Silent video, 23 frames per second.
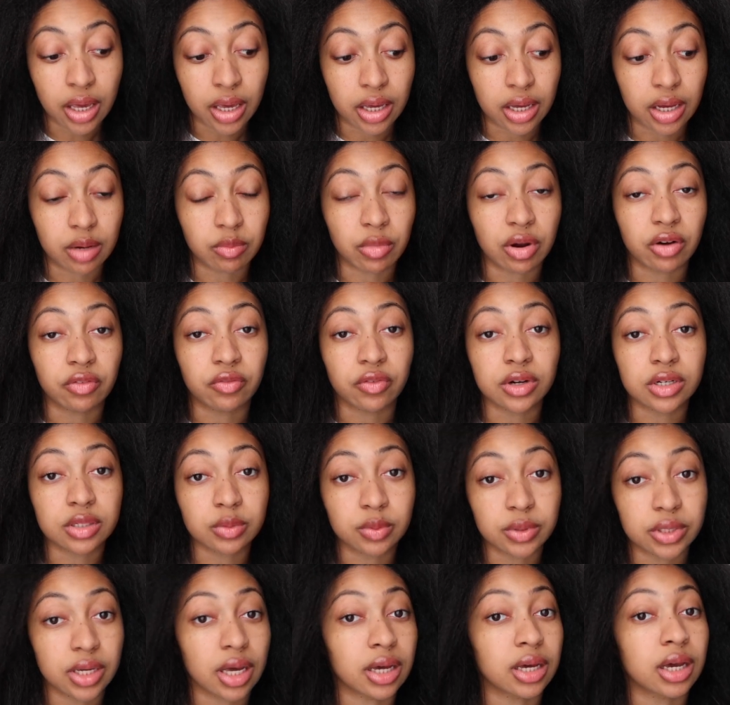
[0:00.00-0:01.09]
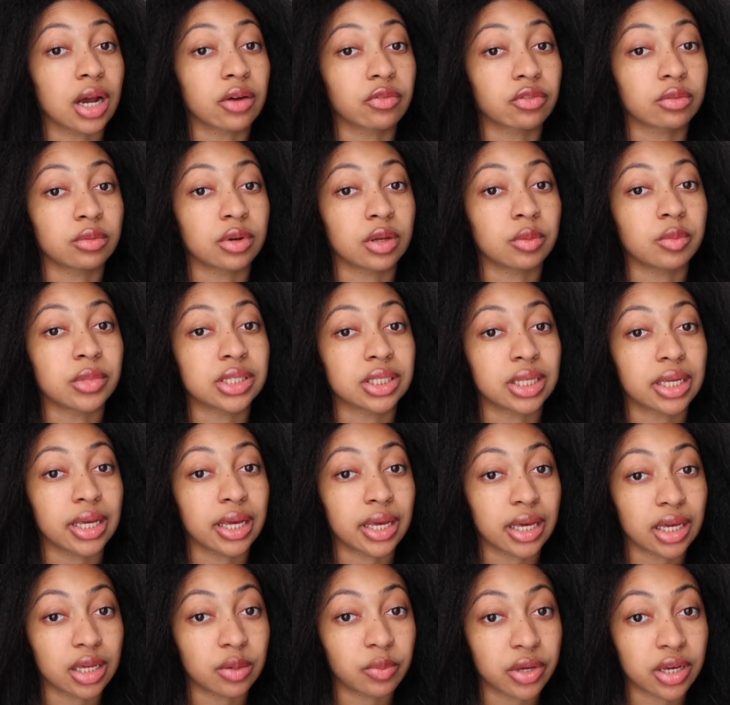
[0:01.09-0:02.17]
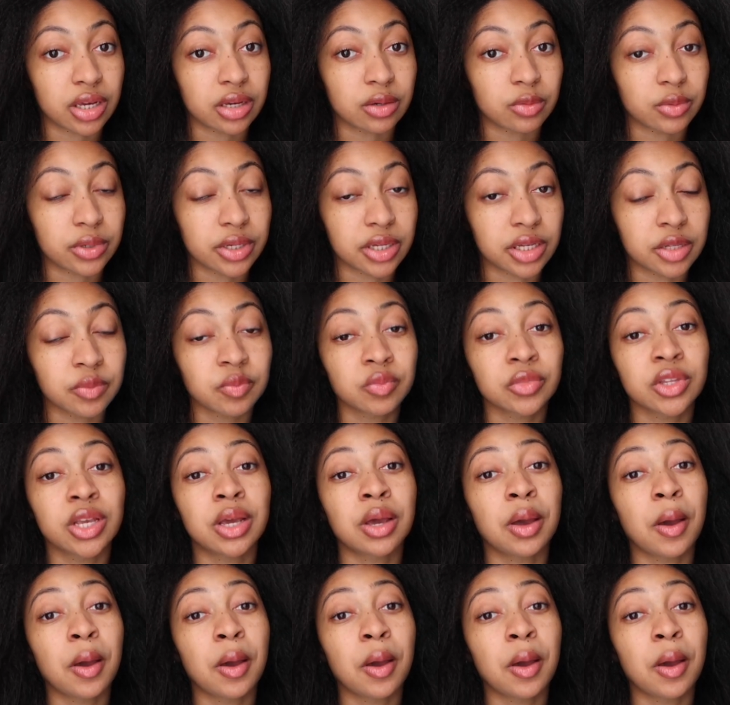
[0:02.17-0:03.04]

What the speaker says: And my first wig I got from them is a headband wig,